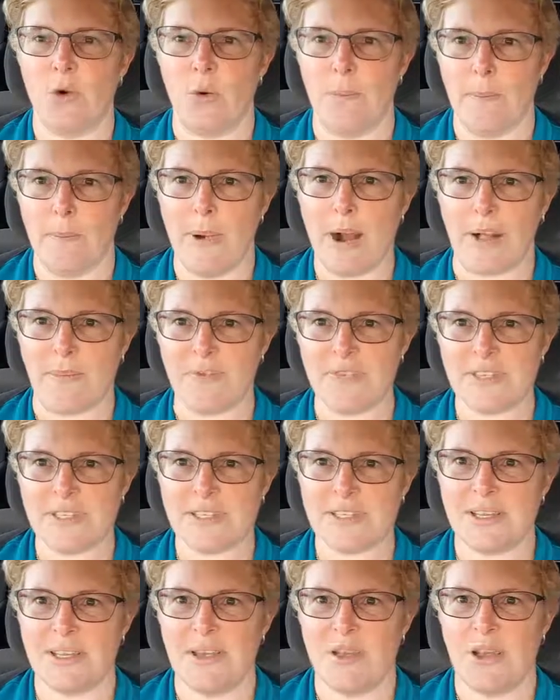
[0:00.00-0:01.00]

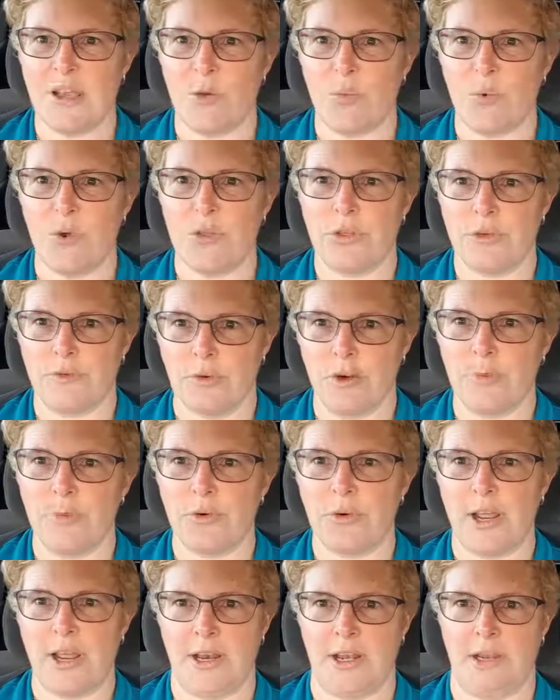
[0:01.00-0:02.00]
months worth of
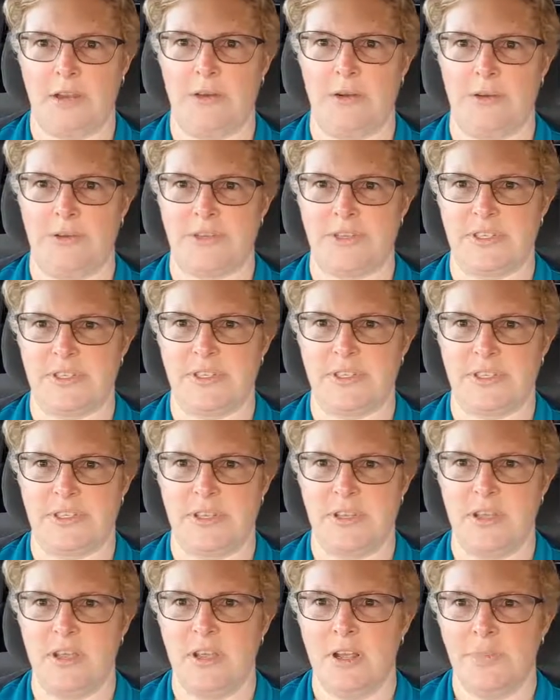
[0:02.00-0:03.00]
operating
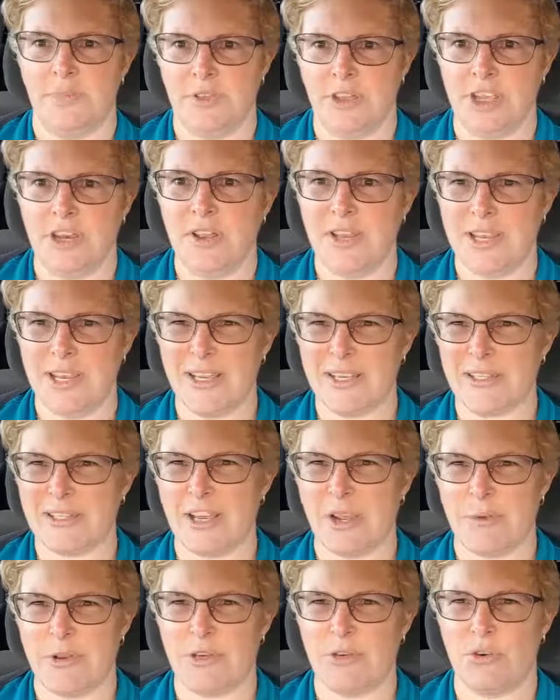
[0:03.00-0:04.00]
costs. You know,
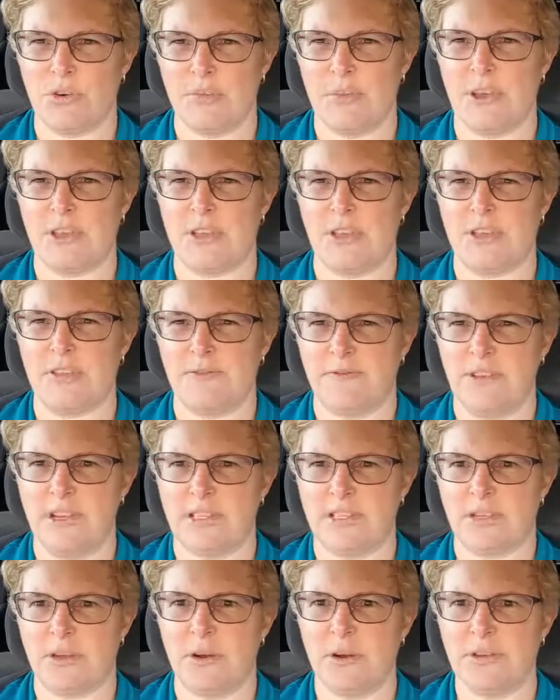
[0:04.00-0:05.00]
yesterday we talked about those
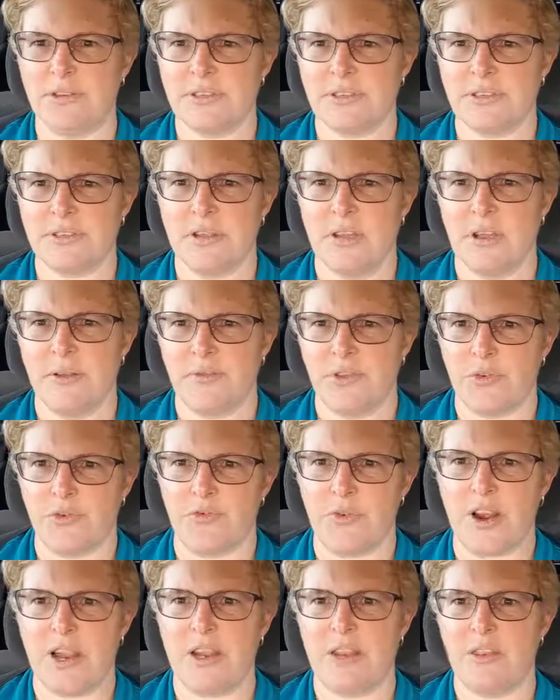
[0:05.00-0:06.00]
fixed costs, the
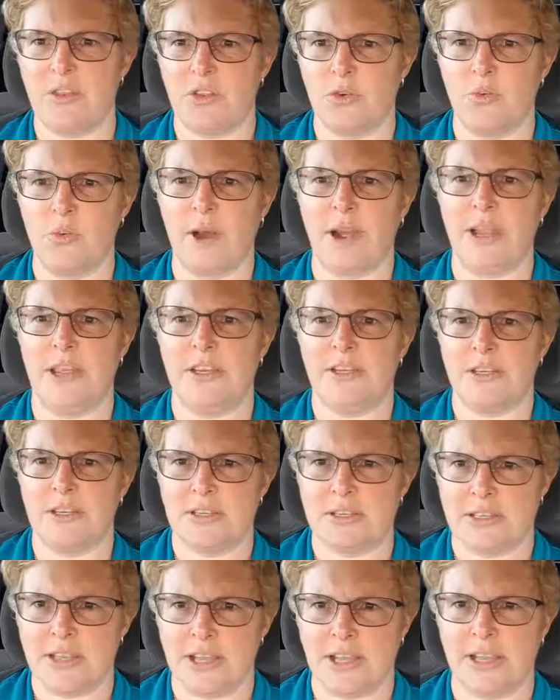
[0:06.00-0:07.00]
rent, the
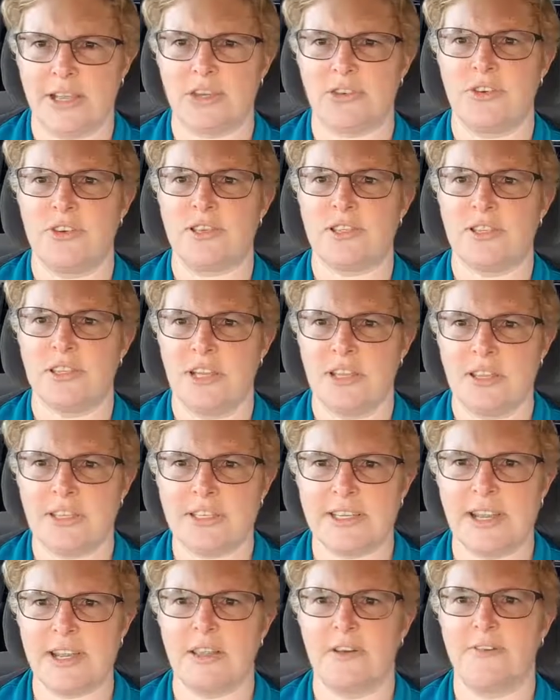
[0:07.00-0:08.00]
wages, the electricity, the
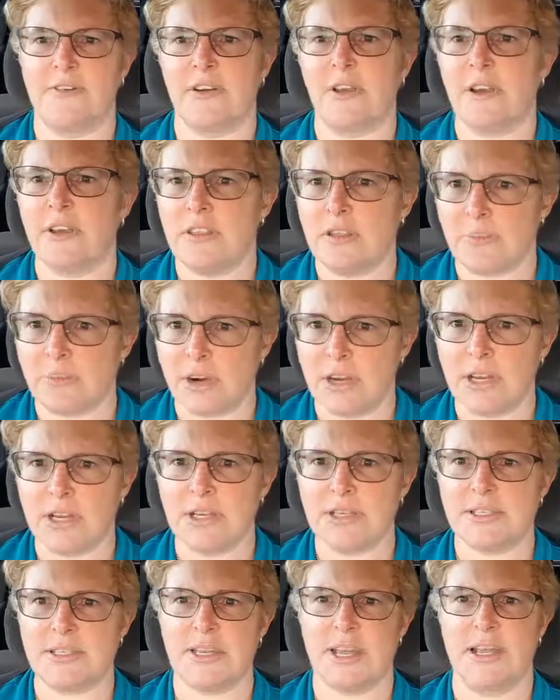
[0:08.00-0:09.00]
telephone, the printing
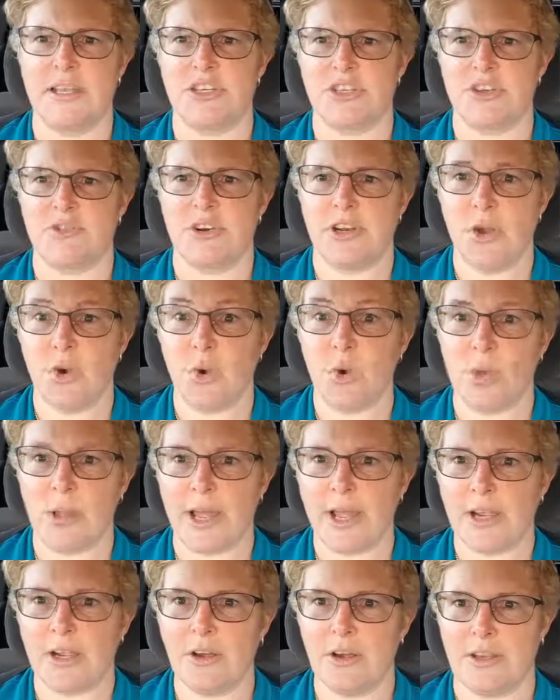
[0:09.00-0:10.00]
and stationery, all
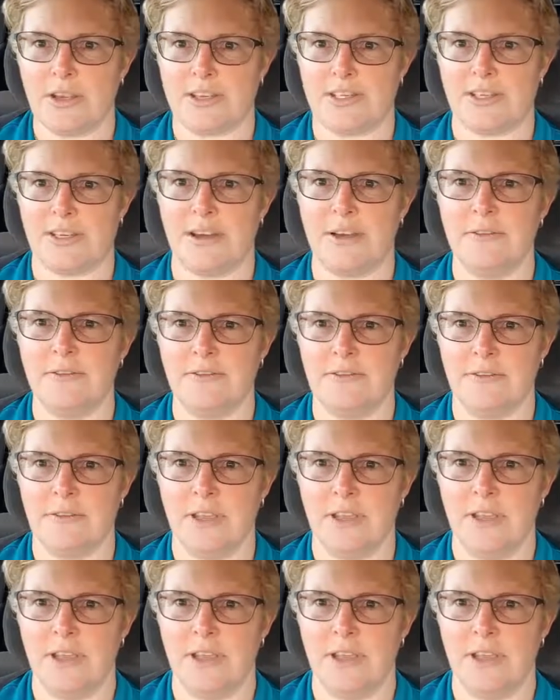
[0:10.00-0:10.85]
that kind of stuff.